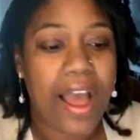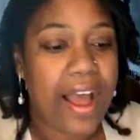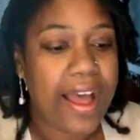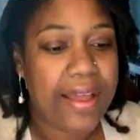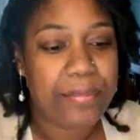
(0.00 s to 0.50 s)

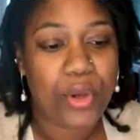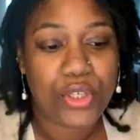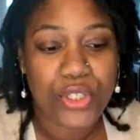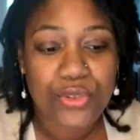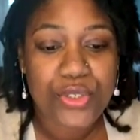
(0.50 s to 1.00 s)

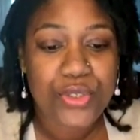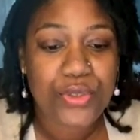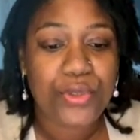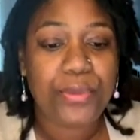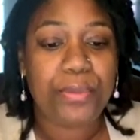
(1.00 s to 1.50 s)
on
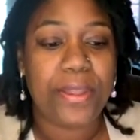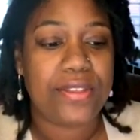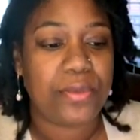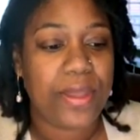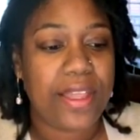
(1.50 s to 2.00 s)
YouTube
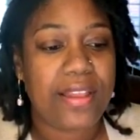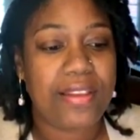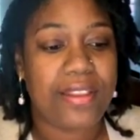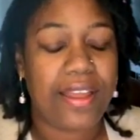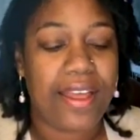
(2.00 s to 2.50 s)
as
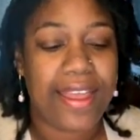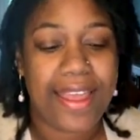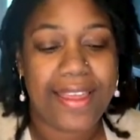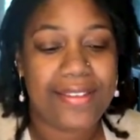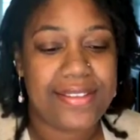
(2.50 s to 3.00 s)
well
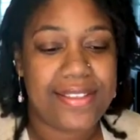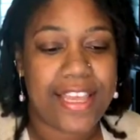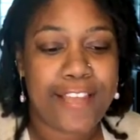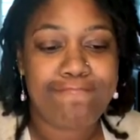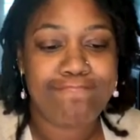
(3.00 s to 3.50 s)
as
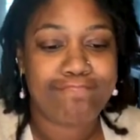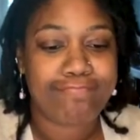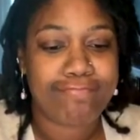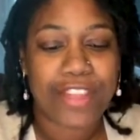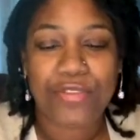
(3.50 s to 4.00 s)

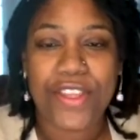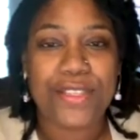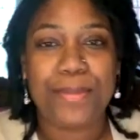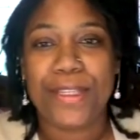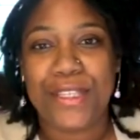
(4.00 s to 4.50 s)

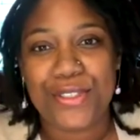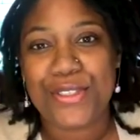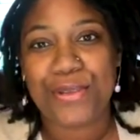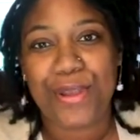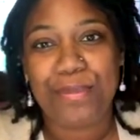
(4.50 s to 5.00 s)
Facebook and
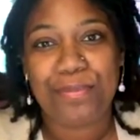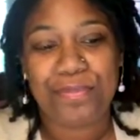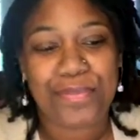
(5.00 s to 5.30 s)
Instagram.